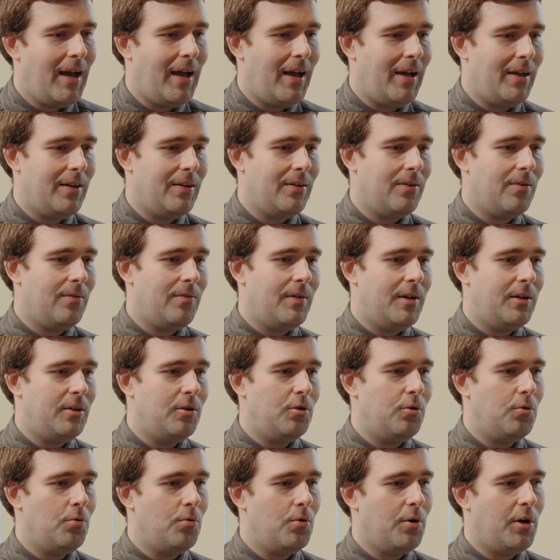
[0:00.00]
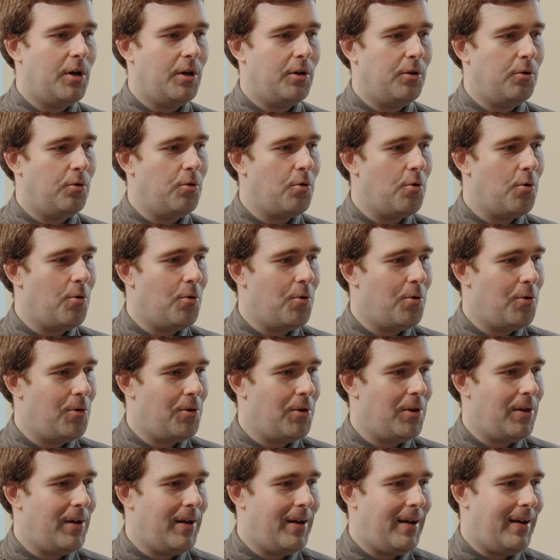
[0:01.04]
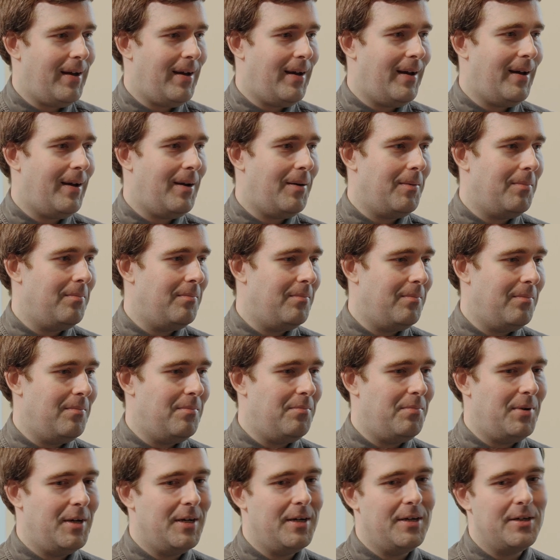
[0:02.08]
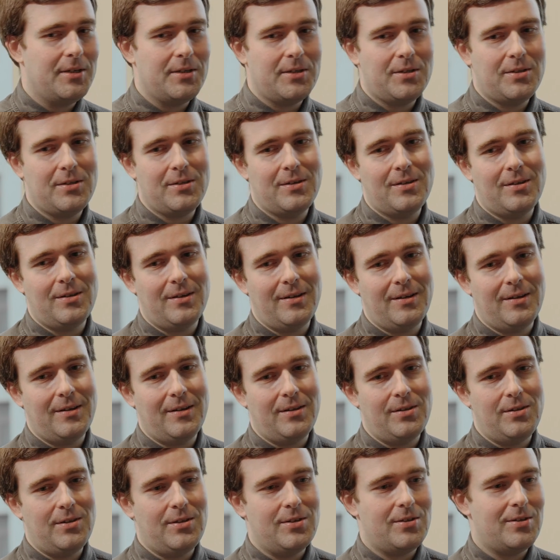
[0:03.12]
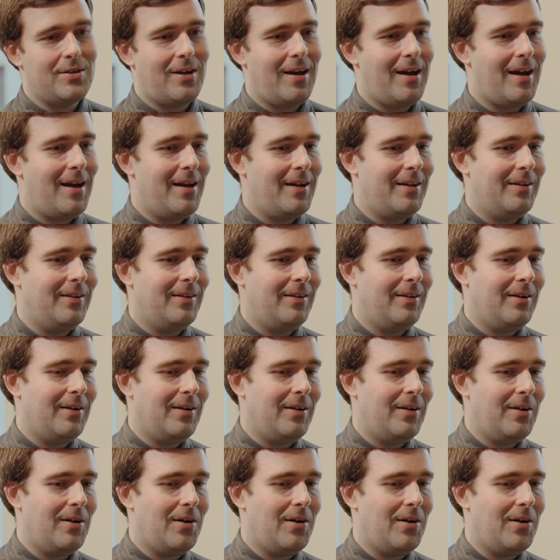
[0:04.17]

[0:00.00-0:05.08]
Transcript: and that you can call a biggest design